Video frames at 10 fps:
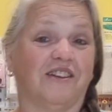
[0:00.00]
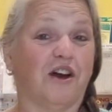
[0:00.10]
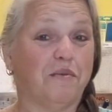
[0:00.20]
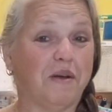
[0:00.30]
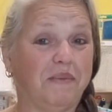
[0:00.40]
so
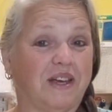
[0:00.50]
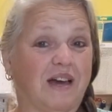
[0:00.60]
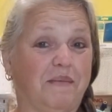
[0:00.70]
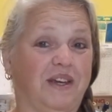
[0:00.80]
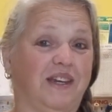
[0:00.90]
I won't be
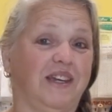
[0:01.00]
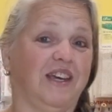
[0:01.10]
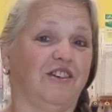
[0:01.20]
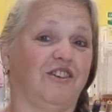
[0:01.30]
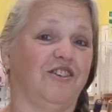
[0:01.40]
coming in
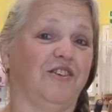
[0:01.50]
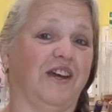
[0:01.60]
here to do